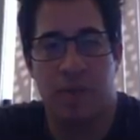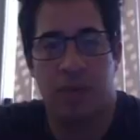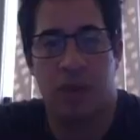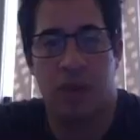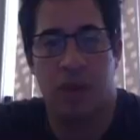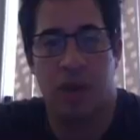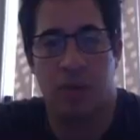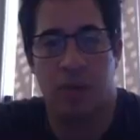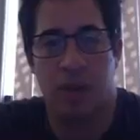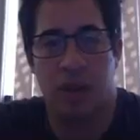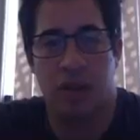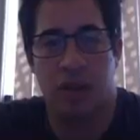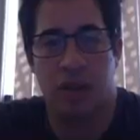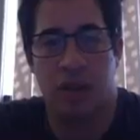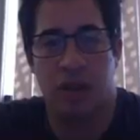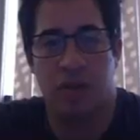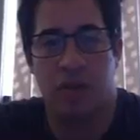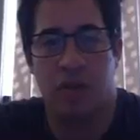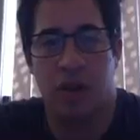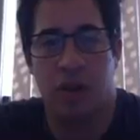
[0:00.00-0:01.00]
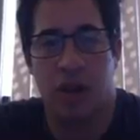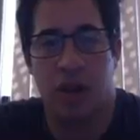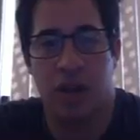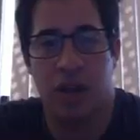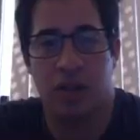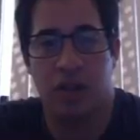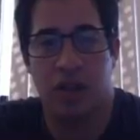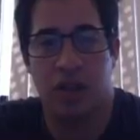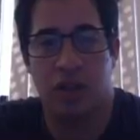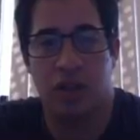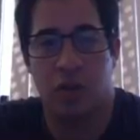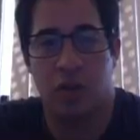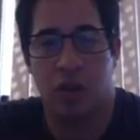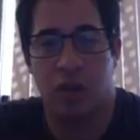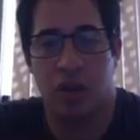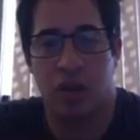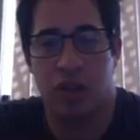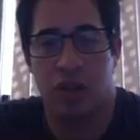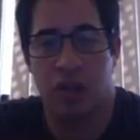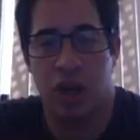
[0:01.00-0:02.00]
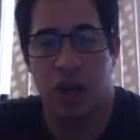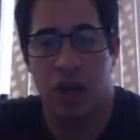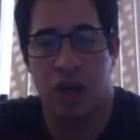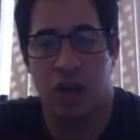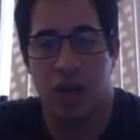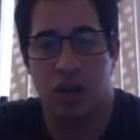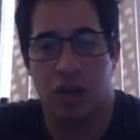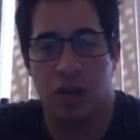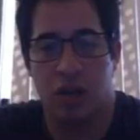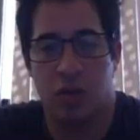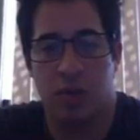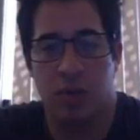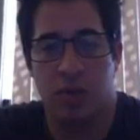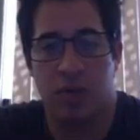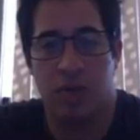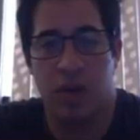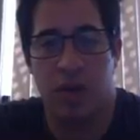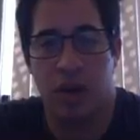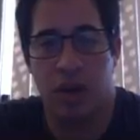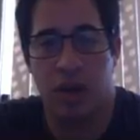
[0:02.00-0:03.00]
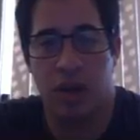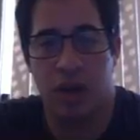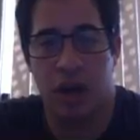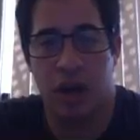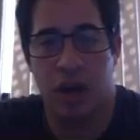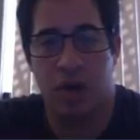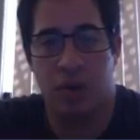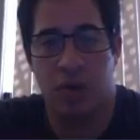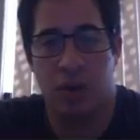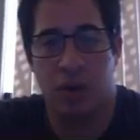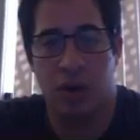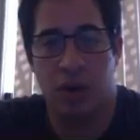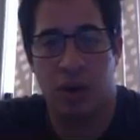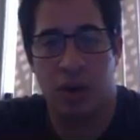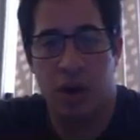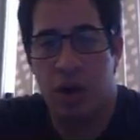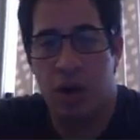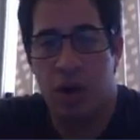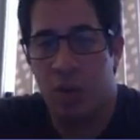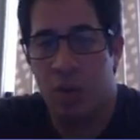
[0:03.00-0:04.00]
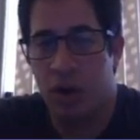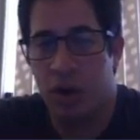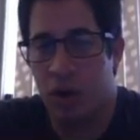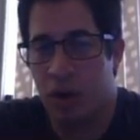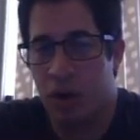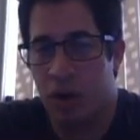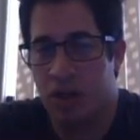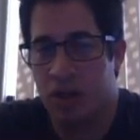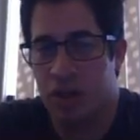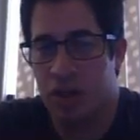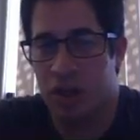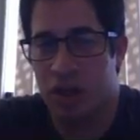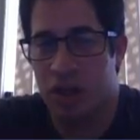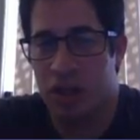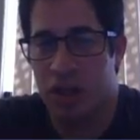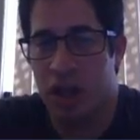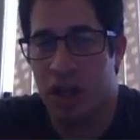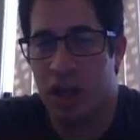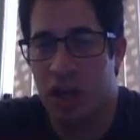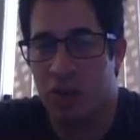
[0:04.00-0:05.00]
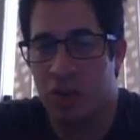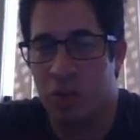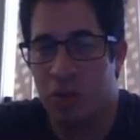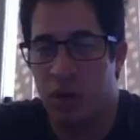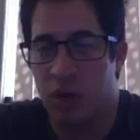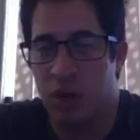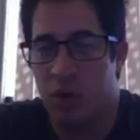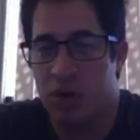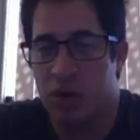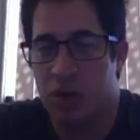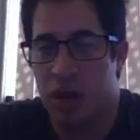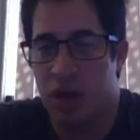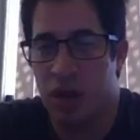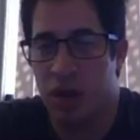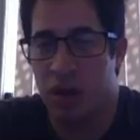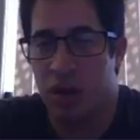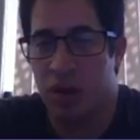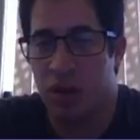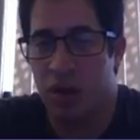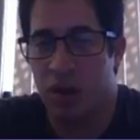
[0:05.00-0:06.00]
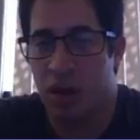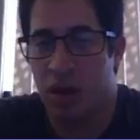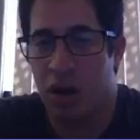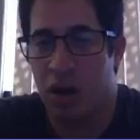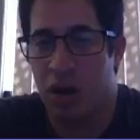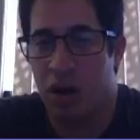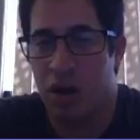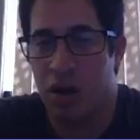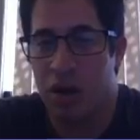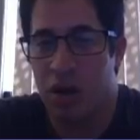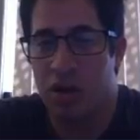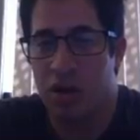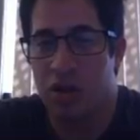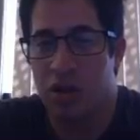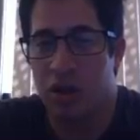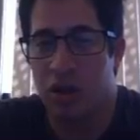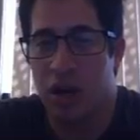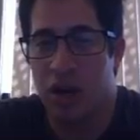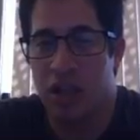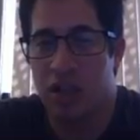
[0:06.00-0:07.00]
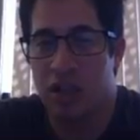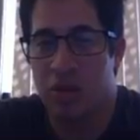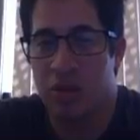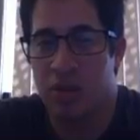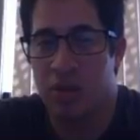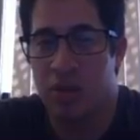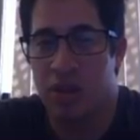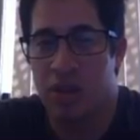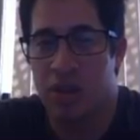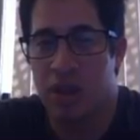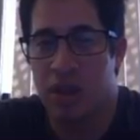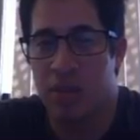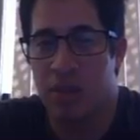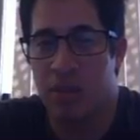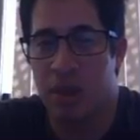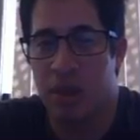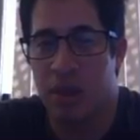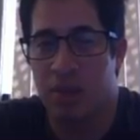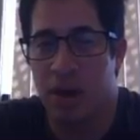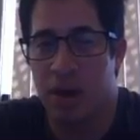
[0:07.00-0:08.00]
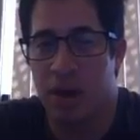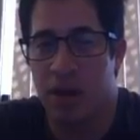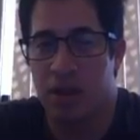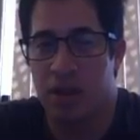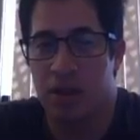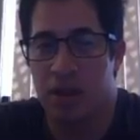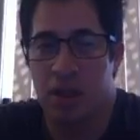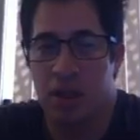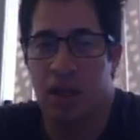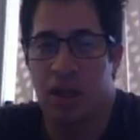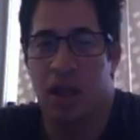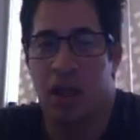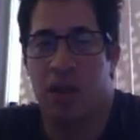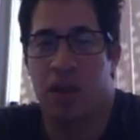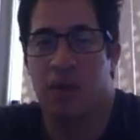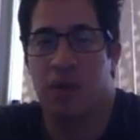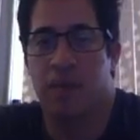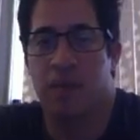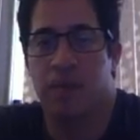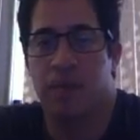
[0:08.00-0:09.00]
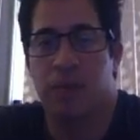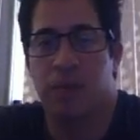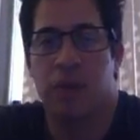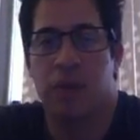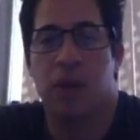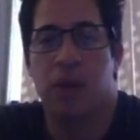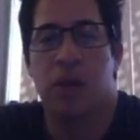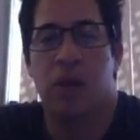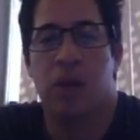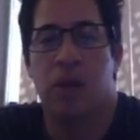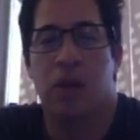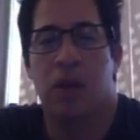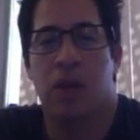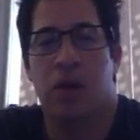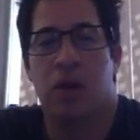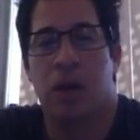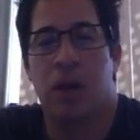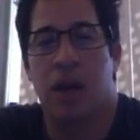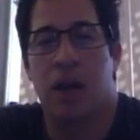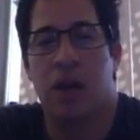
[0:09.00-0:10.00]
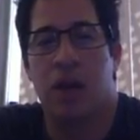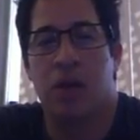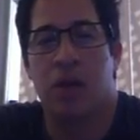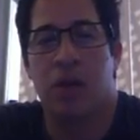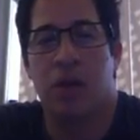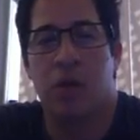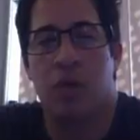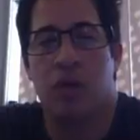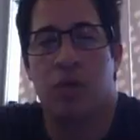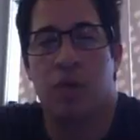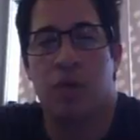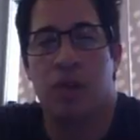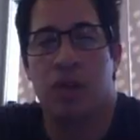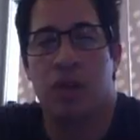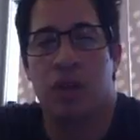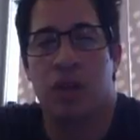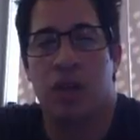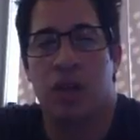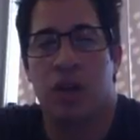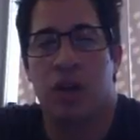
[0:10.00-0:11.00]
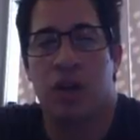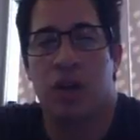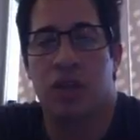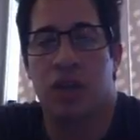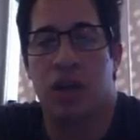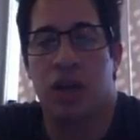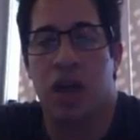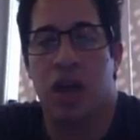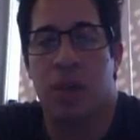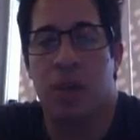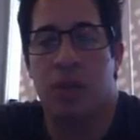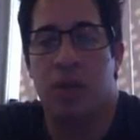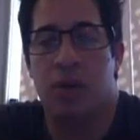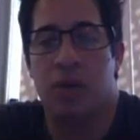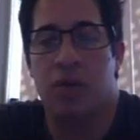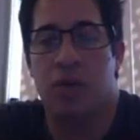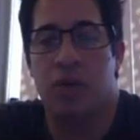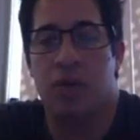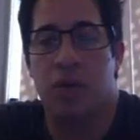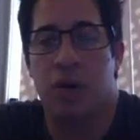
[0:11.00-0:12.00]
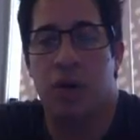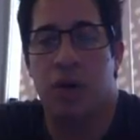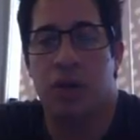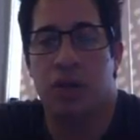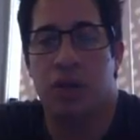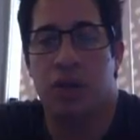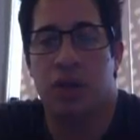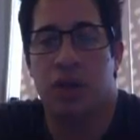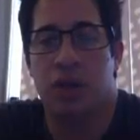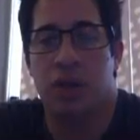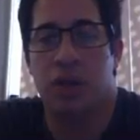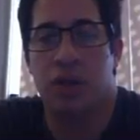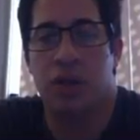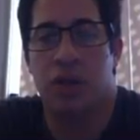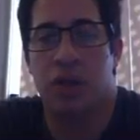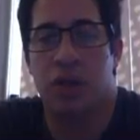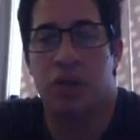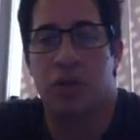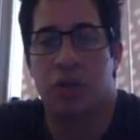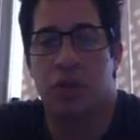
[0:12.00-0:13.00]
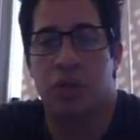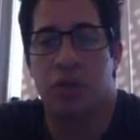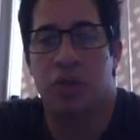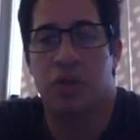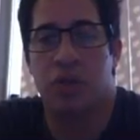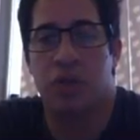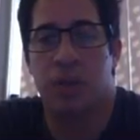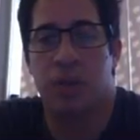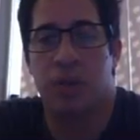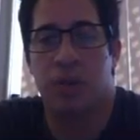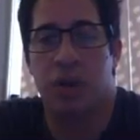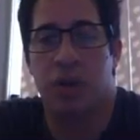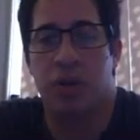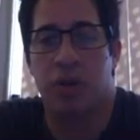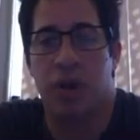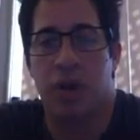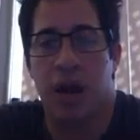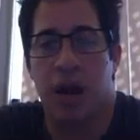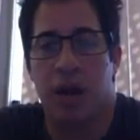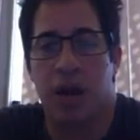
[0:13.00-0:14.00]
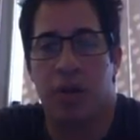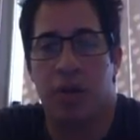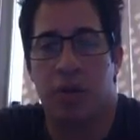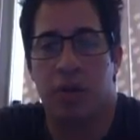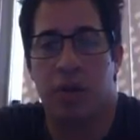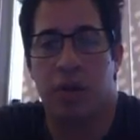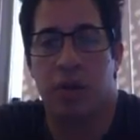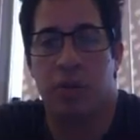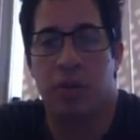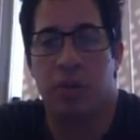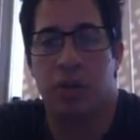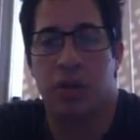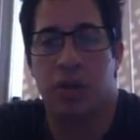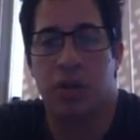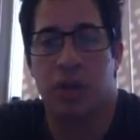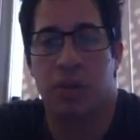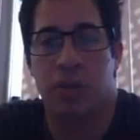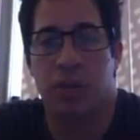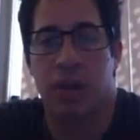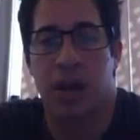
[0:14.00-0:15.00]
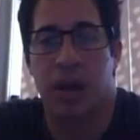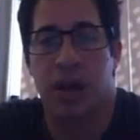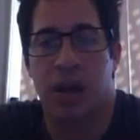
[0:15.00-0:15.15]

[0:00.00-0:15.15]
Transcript: that means that velocity is going to change, so it would be falling downward. We know that's not the case. We know it's sliding along, so there has to be something balancing it out. Okay, which means that there is an upward force, this one from the ground, pushing back